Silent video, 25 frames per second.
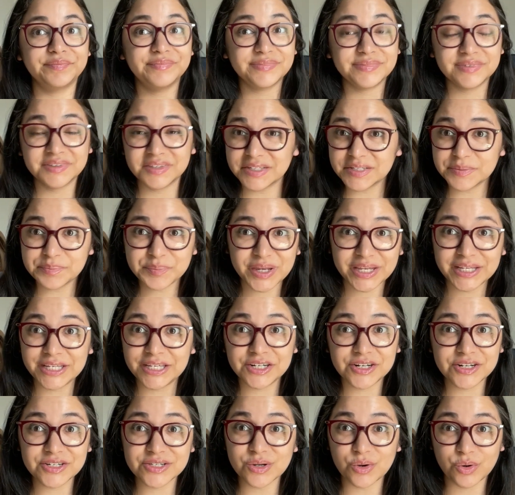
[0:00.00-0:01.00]
This
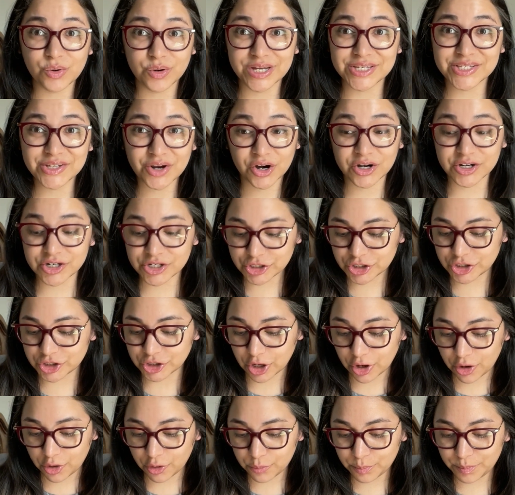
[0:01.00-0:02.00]
blanket is always hard to
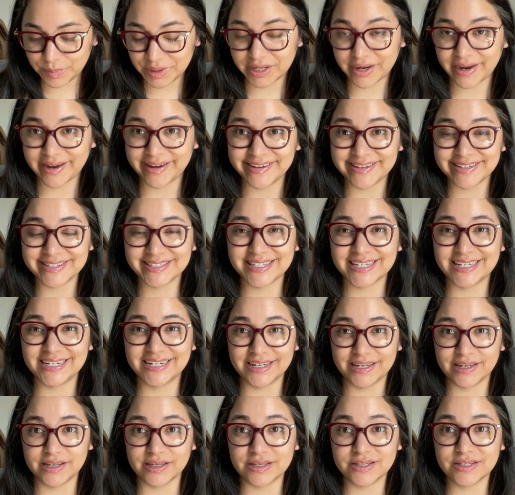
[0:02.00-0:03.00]
show because it
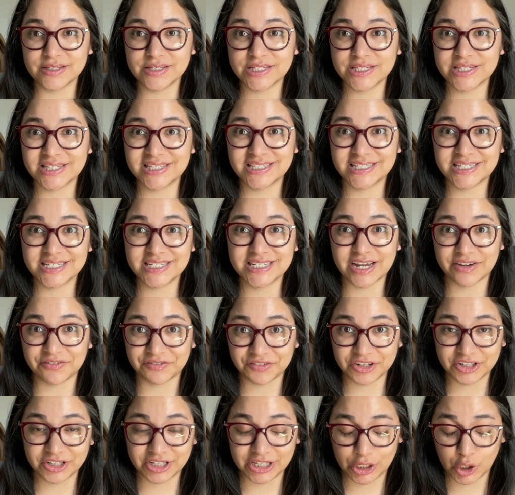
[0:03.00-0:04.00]
is
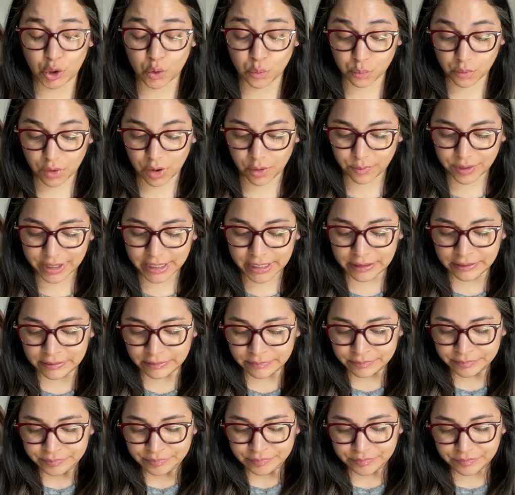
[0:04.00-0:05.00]
definitely growing,
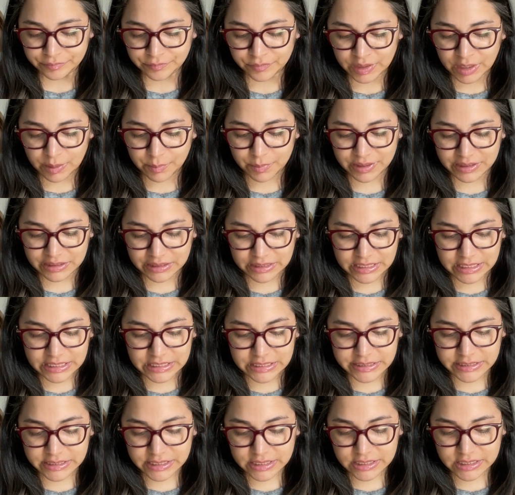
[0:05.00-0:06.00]
but
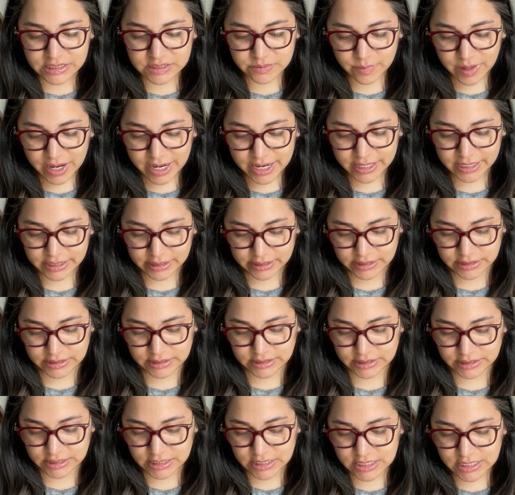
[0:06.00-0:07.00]
this is my
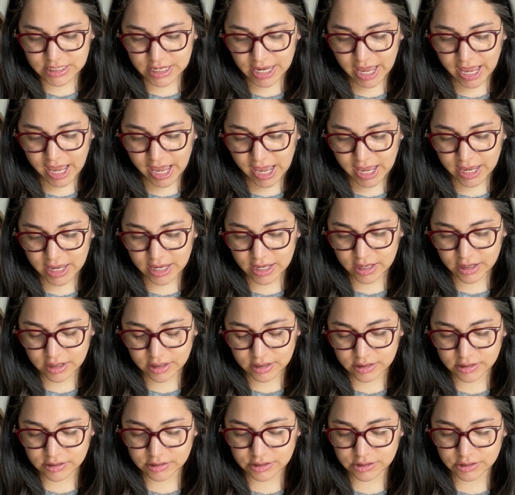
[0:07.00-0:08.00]
DK
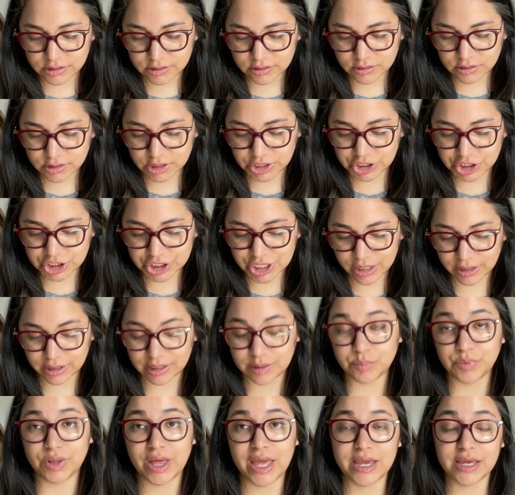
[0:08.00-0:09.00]
jelly
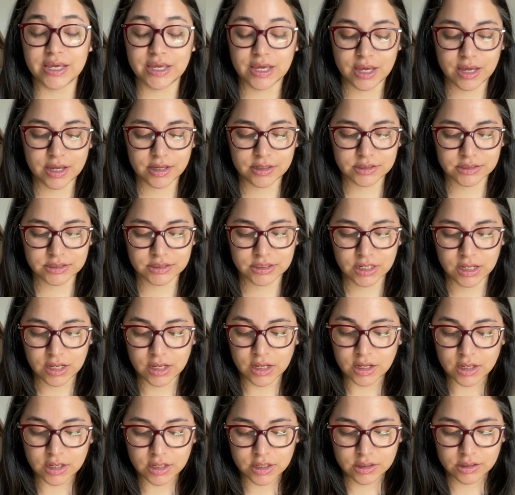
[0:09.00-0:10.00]
blanket.
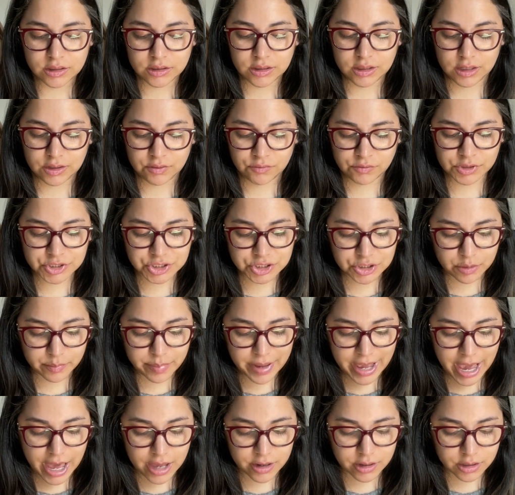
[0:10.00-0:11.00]
The original
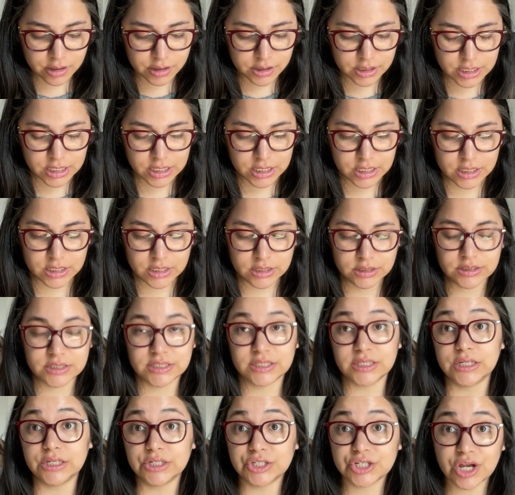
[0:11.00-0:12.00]
pattern is
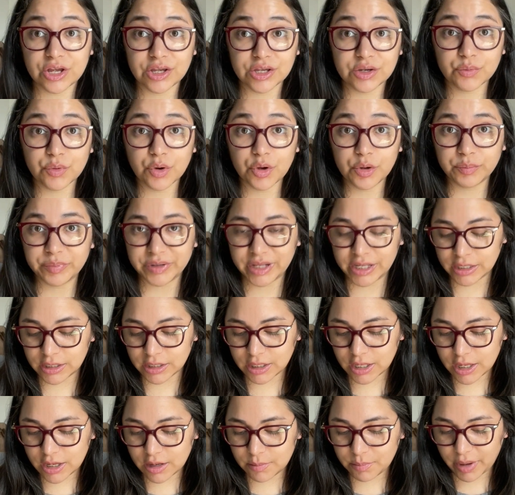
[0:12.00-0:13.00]
the Jelly Roll
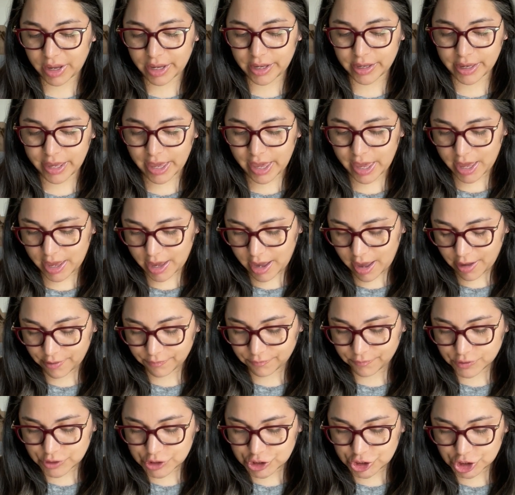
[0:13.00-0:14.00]
Blanket by
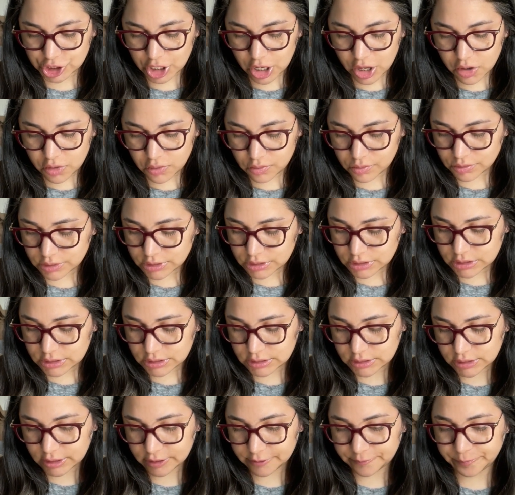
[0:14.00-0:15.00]
K.F. Jones.